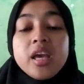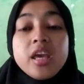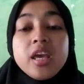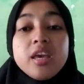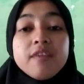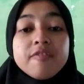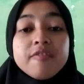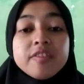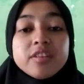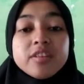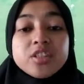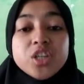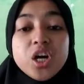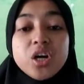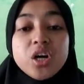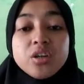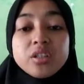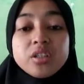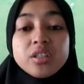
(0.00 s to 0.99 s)
even
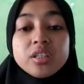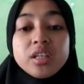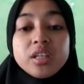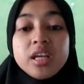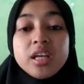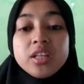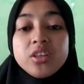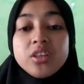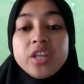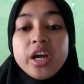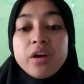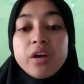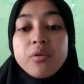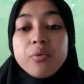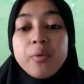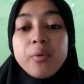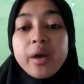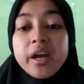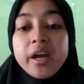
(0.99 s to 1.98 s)
though there
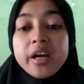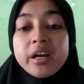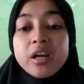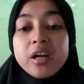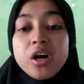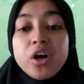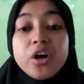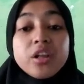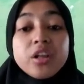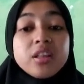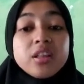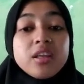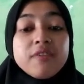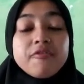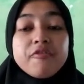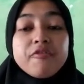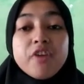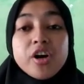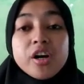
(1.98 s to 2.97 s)
were only
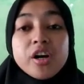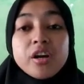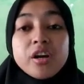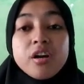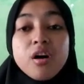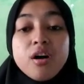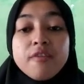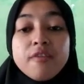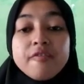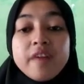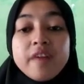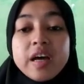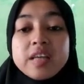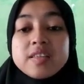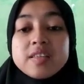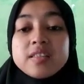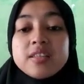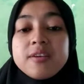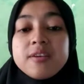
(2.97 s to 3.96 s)
4 of
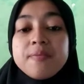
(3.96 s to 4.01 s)
us.